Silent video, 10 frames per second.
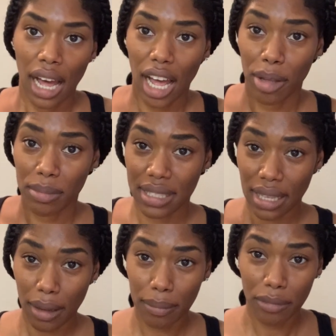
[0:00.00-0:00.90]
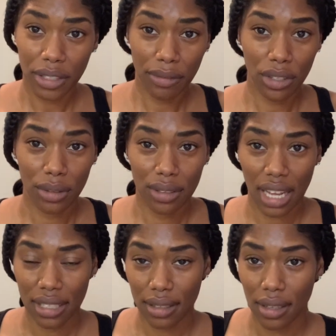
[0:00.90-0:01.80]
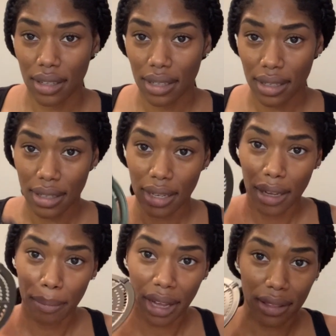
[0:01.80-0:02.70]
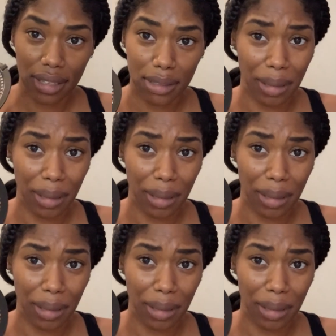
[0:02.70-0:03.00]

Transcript: Um, some reviews I saw about these,